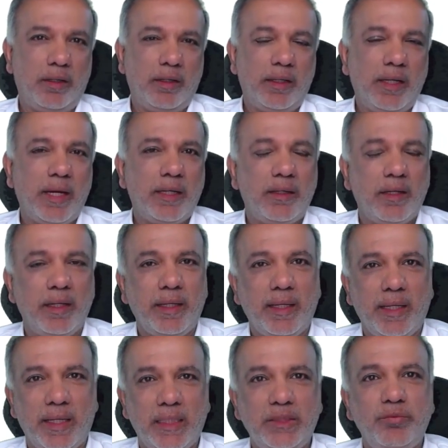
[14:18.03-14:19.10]
get
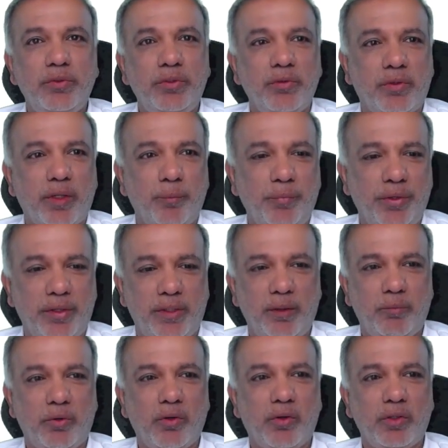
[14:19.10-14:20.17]
engaged with your community,
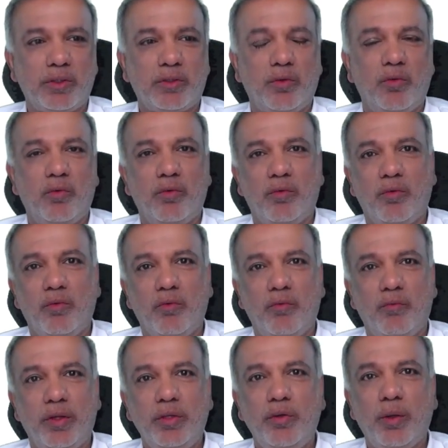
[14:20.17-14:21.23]
because
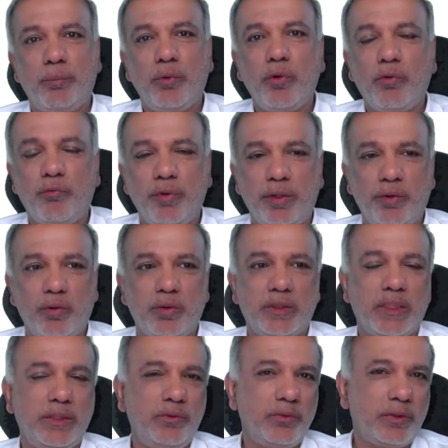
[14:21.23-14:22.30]
when you upload videos
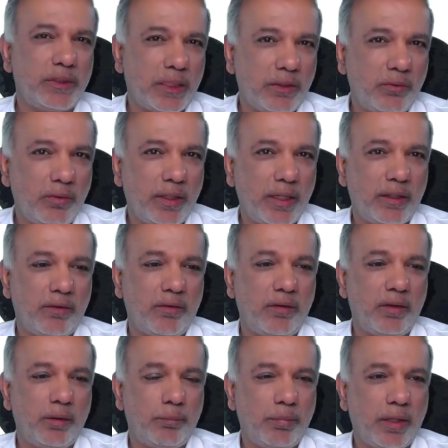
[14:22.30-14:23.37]
and you start to get
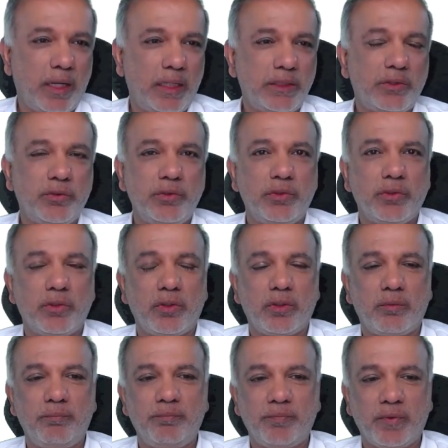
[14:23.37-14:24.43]
replies to
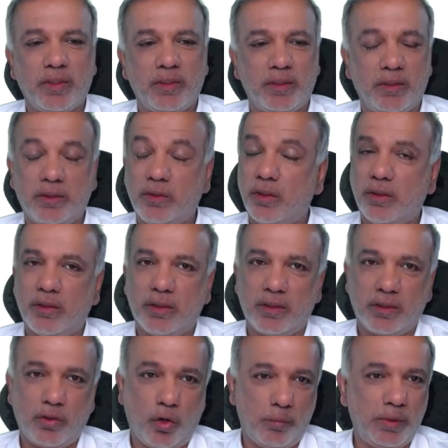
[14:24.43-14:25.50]
your uh, uh,
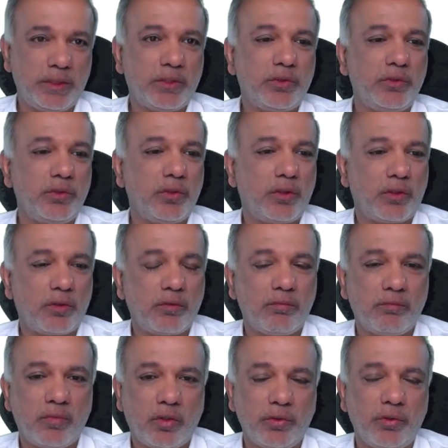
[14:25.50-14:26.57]
comments to your
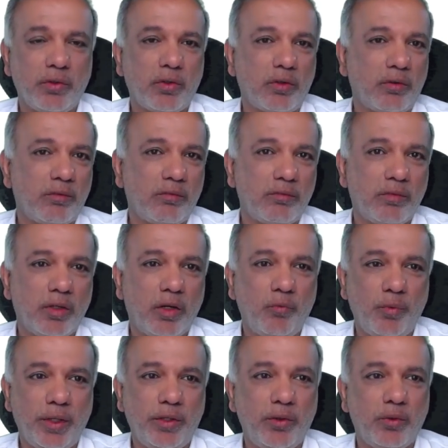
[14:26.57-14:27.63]
on your
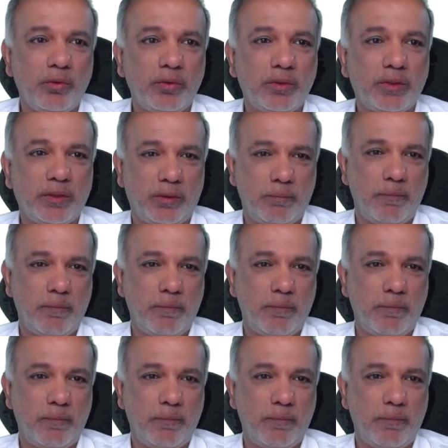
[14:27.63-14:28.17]
videos,